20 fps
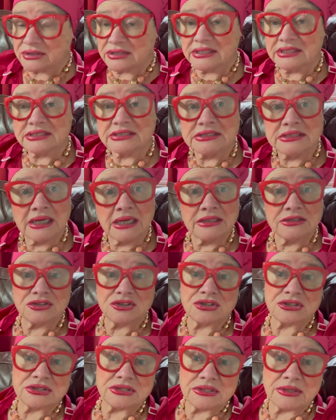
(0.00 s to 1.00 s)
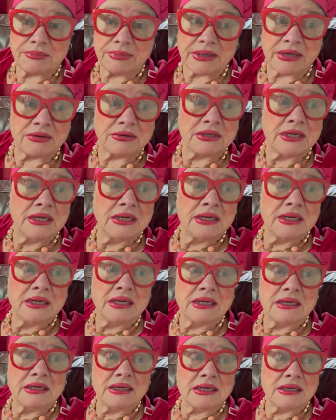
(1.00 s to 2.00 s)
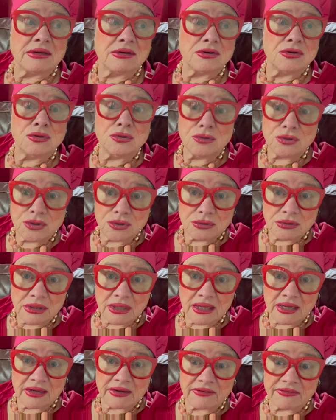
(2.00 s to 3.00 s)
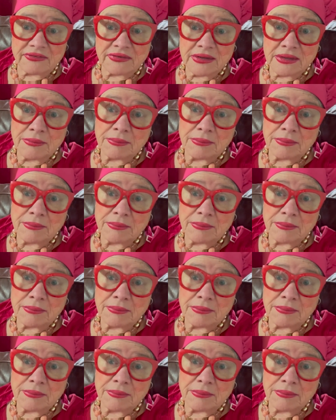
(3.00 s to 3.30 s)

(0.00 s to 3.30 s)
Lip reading: And it's not just about who you love,